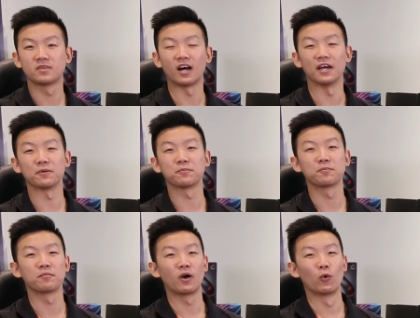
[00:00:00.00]
Hi,
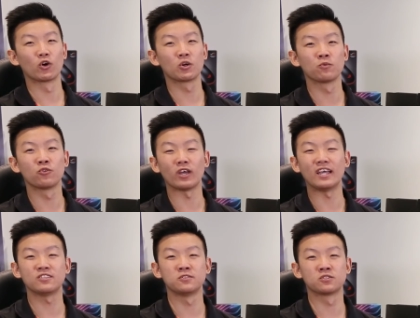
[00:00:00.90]
welcome to
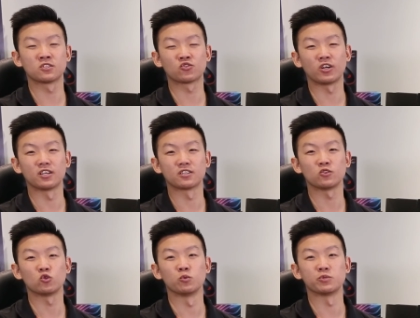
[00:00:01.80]
ASUS Australia
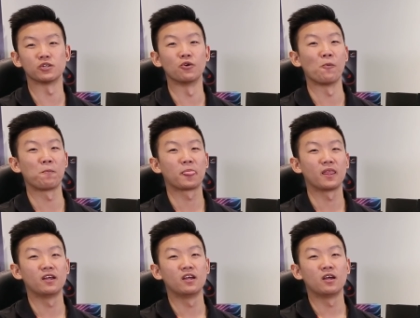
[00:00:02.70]
YouTube channel.
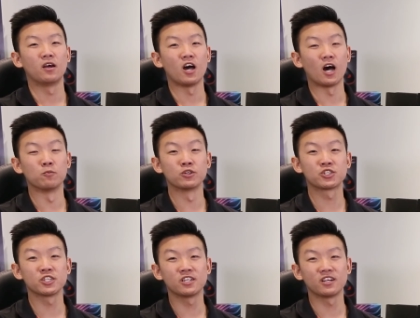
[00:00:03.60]
I'm
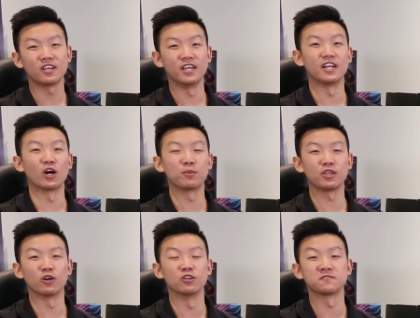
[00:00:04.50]
Richard and I'll be
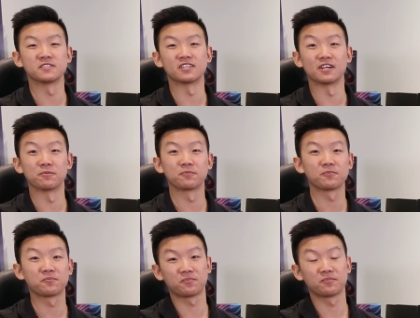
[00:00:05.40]
your host for today.
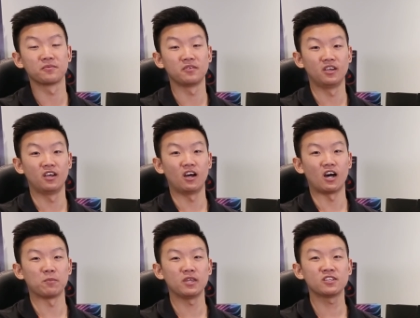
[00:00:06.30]

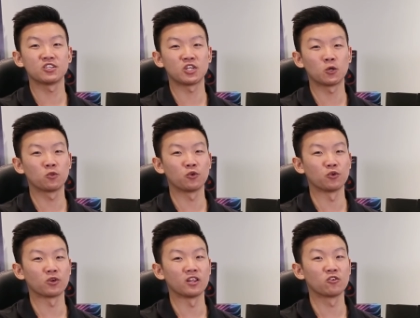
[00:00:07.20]
I'm here to share with
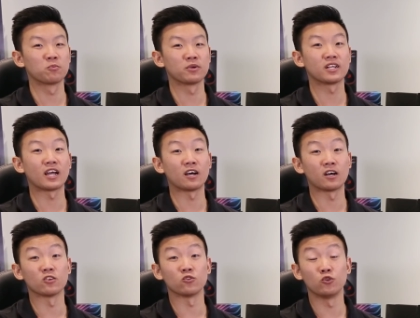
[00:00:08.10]
you a little bit
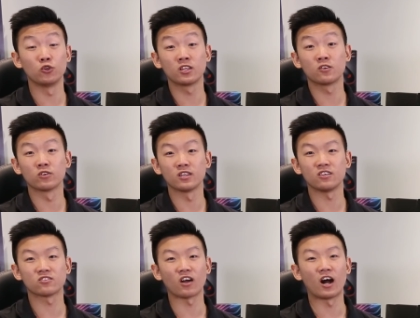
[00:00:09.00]
our newly
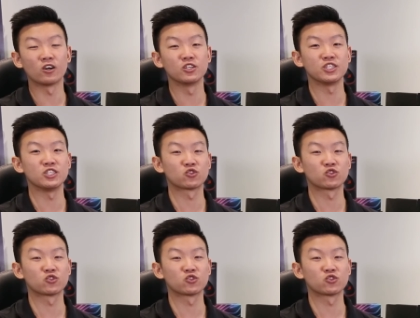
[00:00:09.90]
released ROG